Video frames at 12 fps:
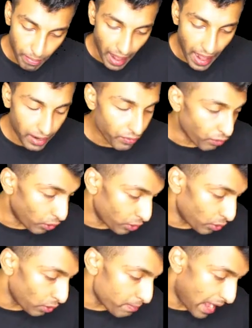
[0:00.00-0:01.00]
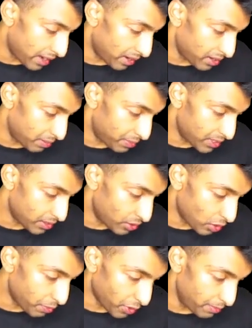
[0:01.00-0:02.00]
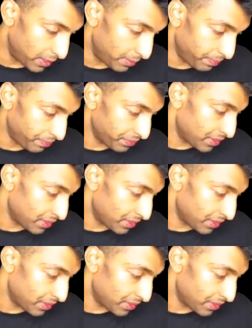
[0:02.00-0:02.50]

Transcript: bank won't go bankrupt, no problem,